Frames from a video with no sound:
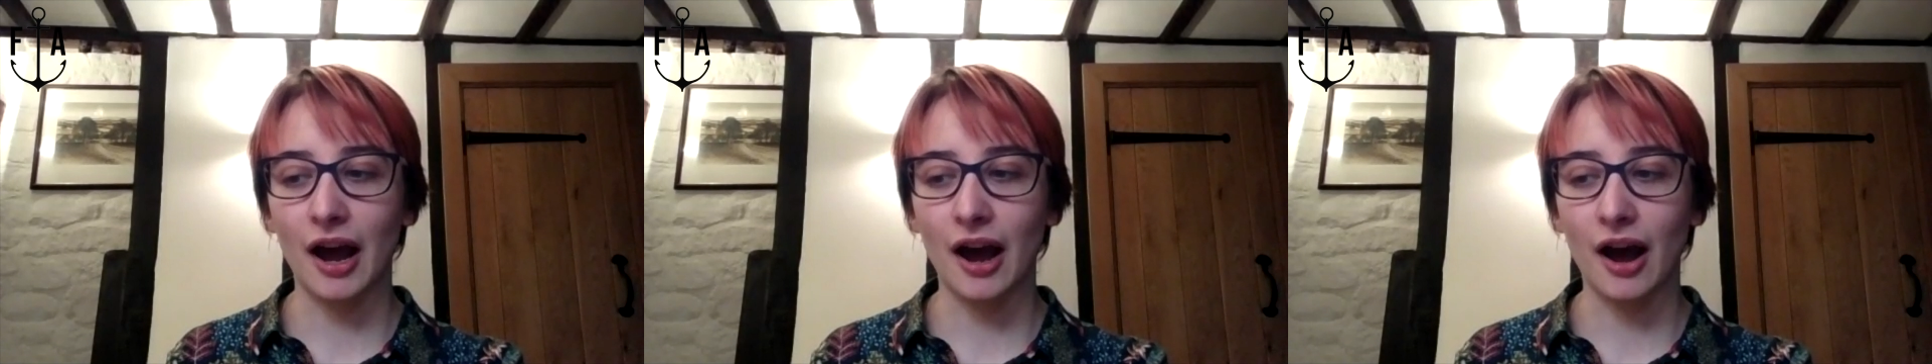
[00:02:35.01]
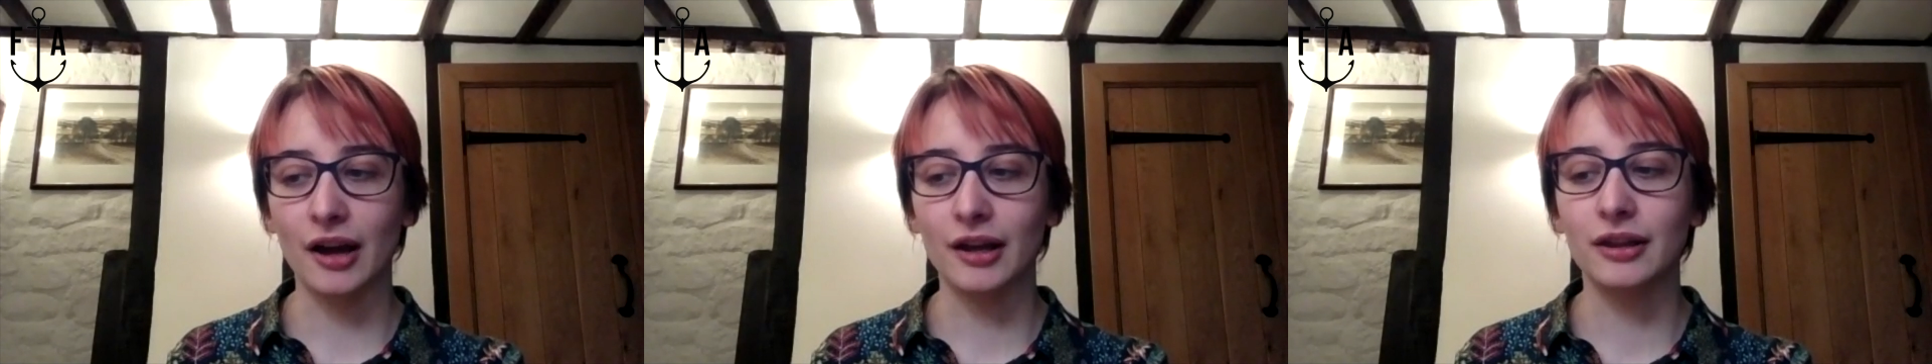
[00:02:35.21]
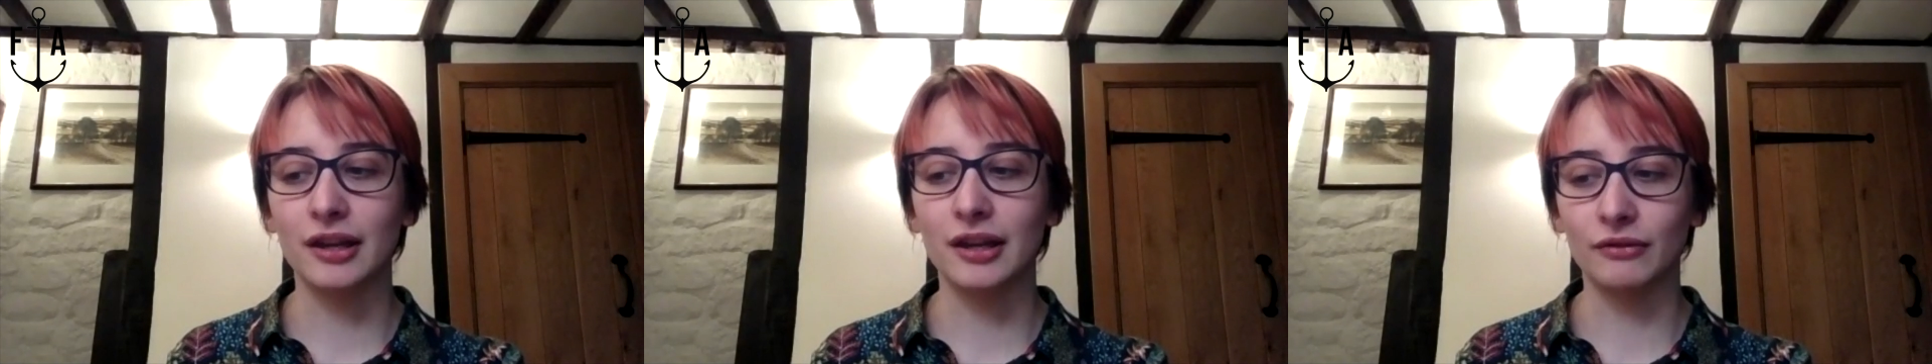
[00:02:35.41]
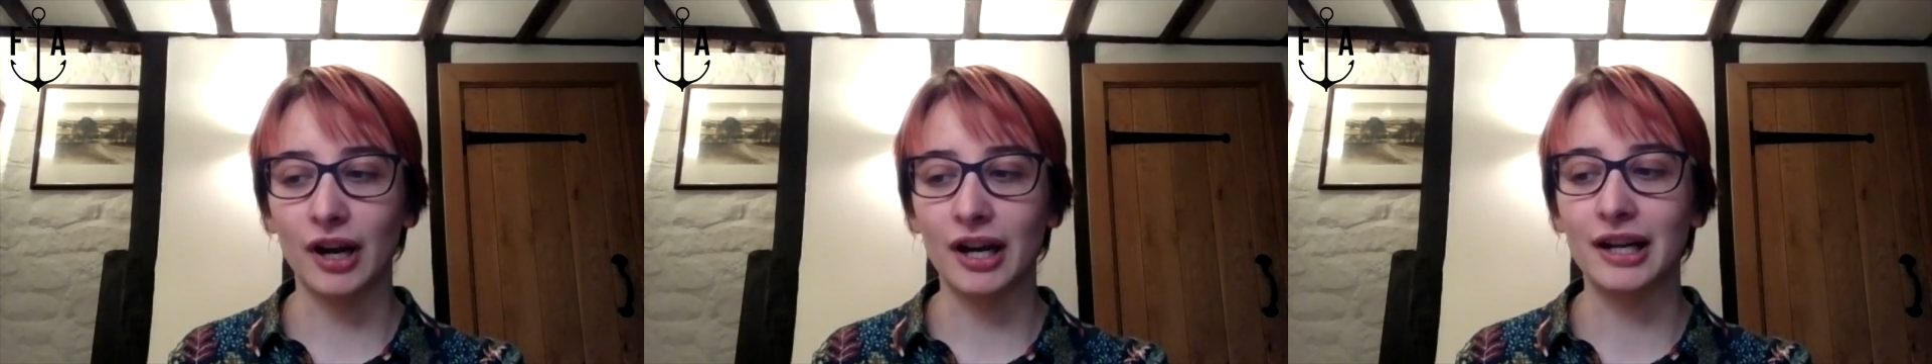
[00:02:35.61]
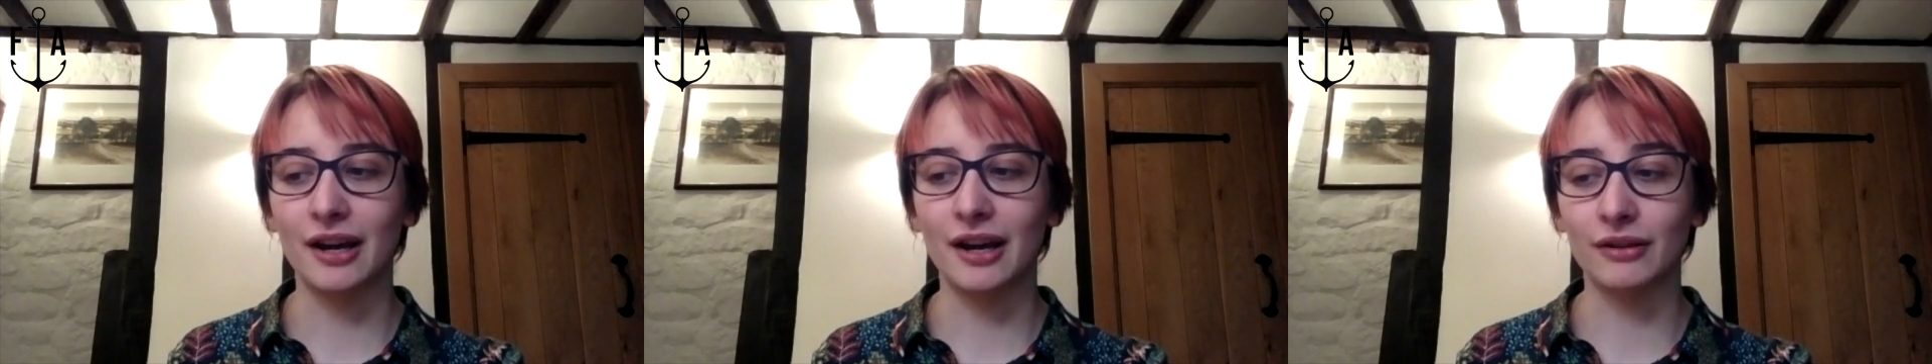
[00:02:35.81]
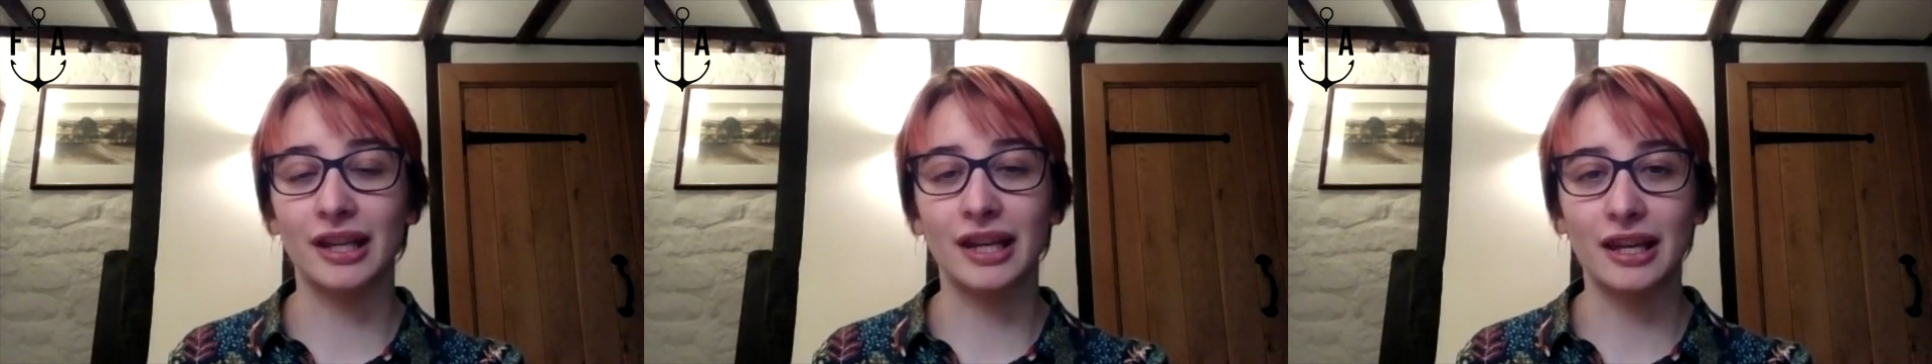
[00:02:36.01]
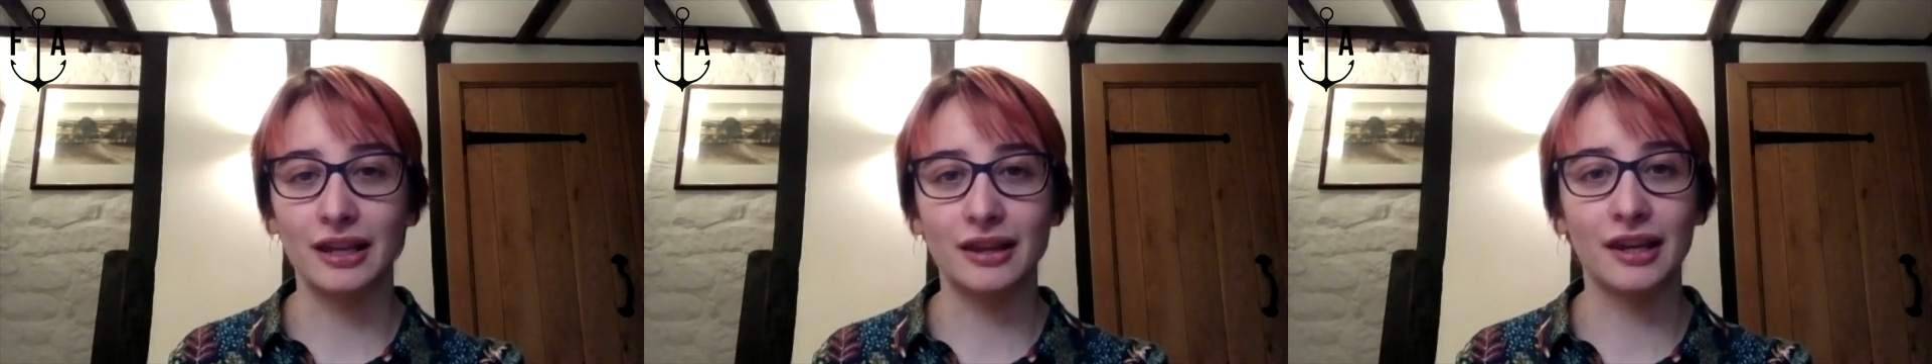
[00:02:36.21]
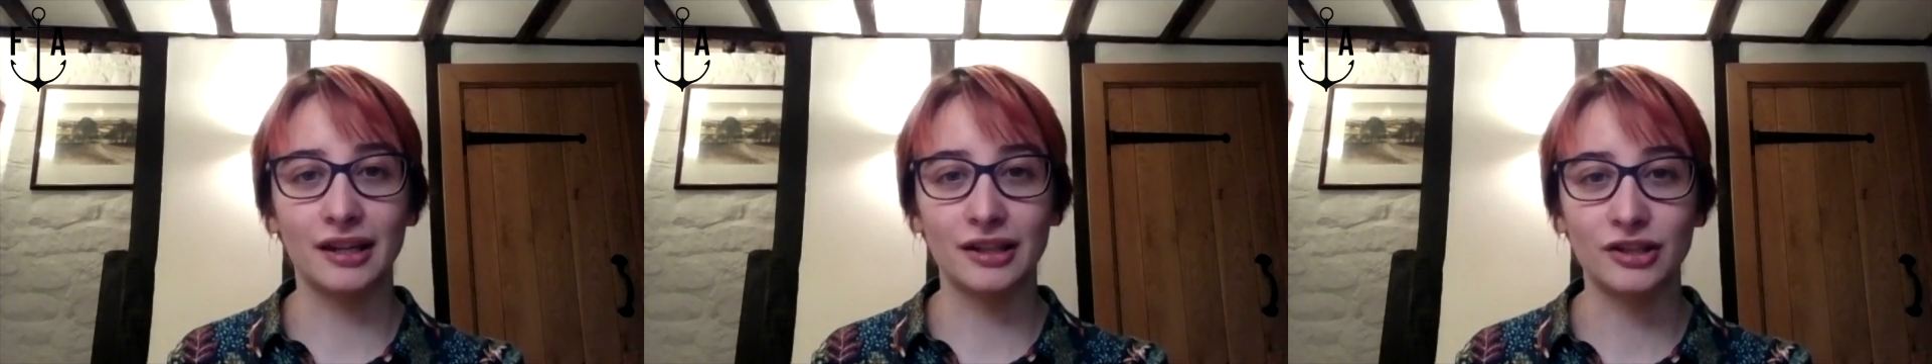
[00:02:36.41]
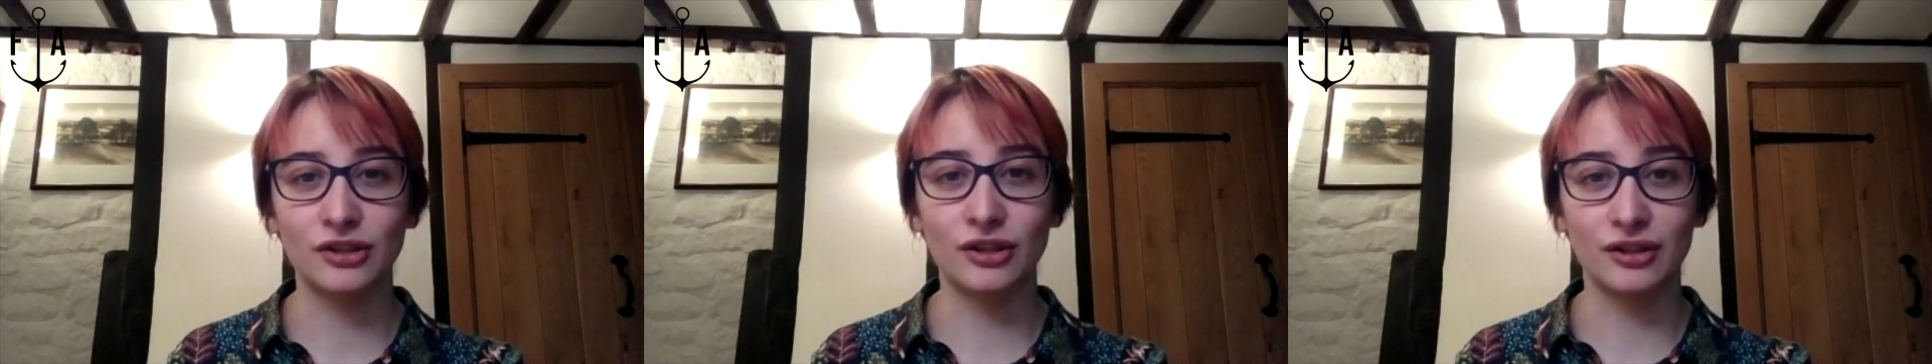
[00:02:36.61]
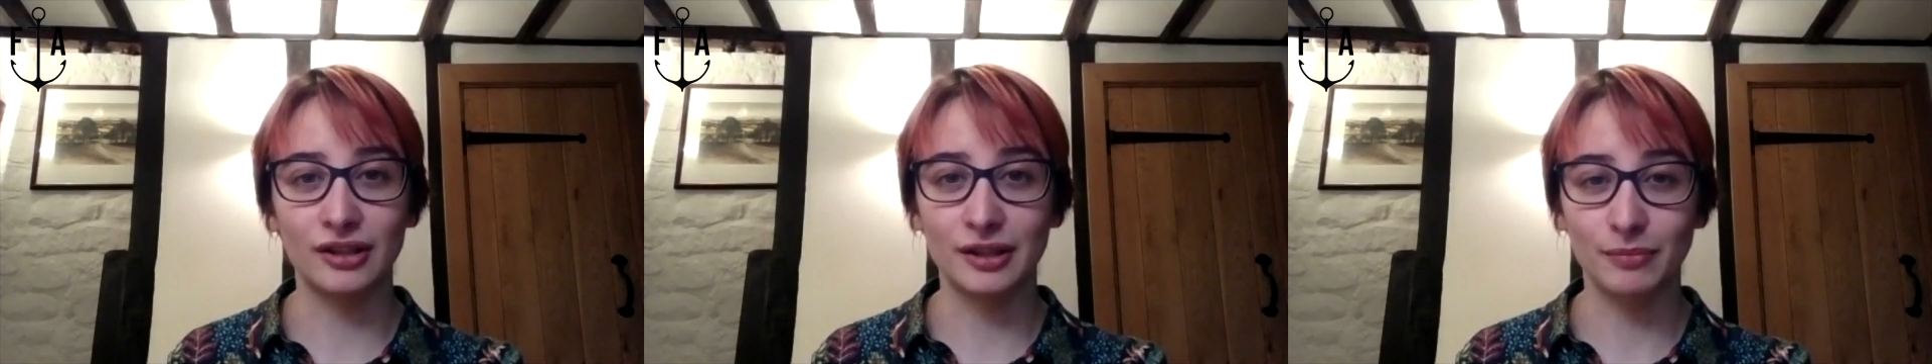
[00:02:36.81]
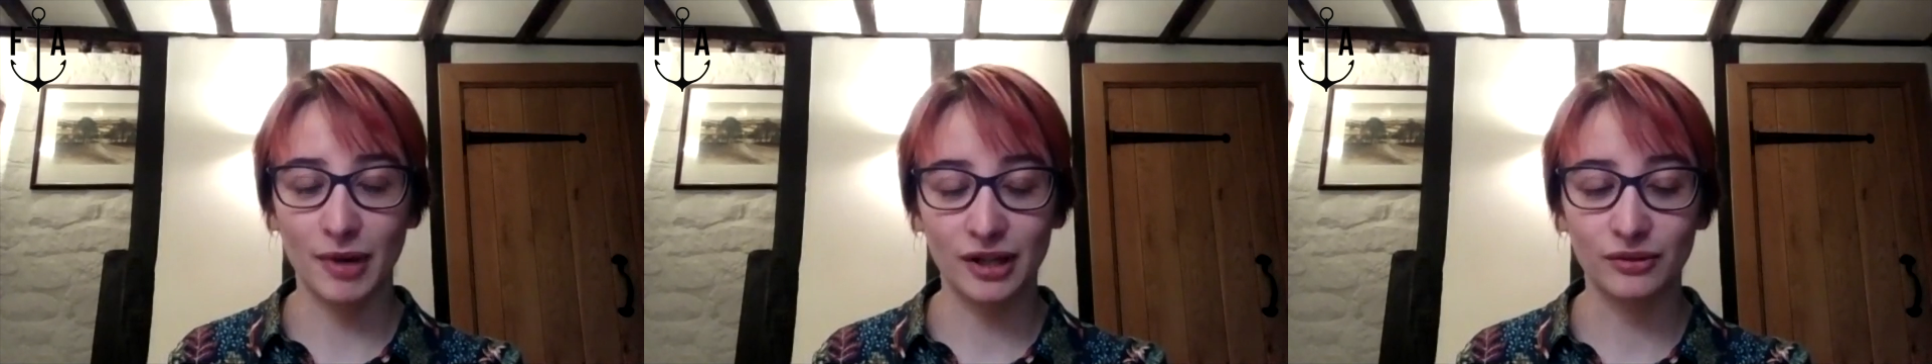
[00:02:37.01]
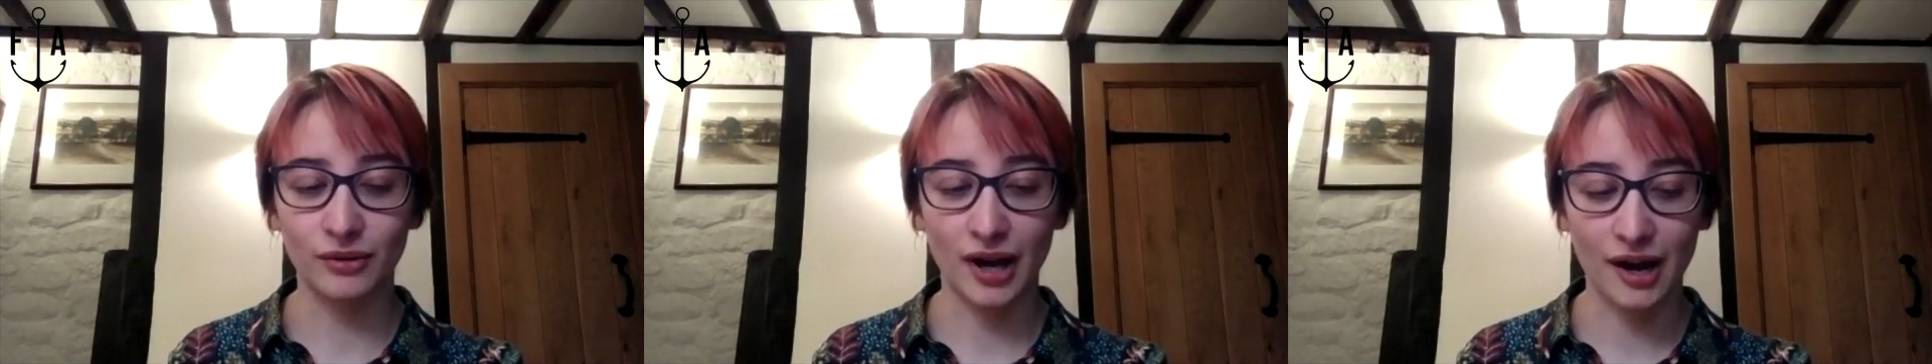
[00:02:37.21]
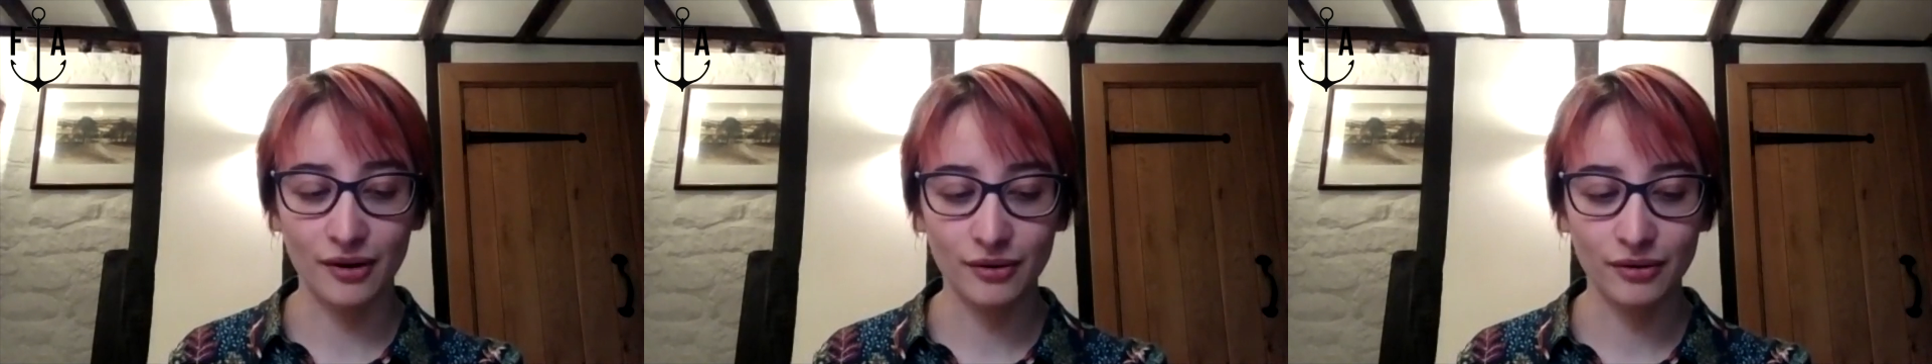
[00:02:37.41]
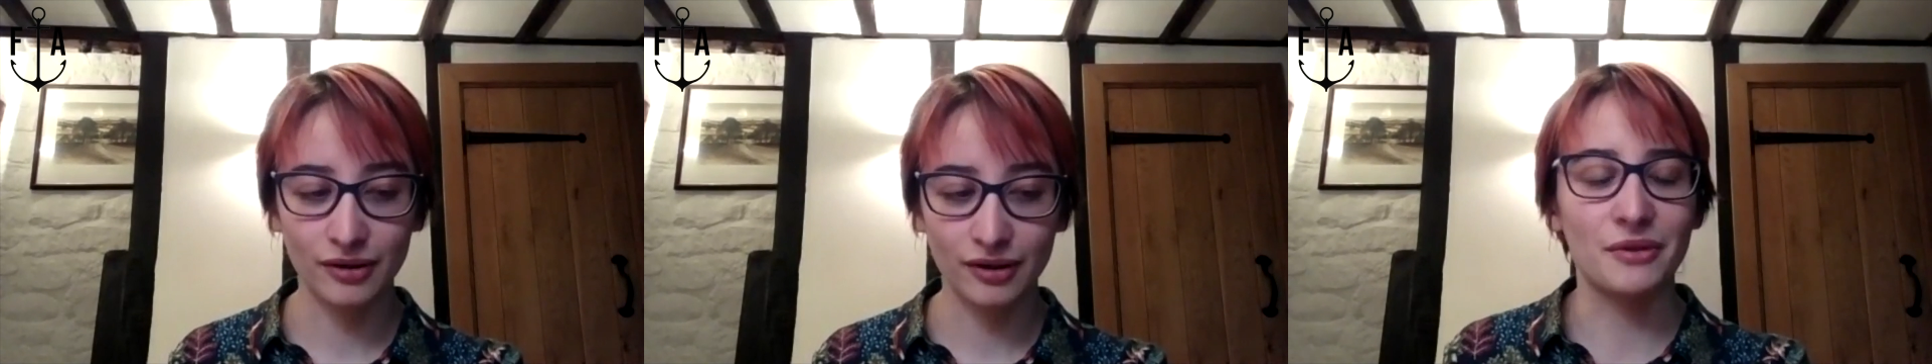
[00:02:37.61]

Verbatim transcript: I think right now the key thing is students' mental health.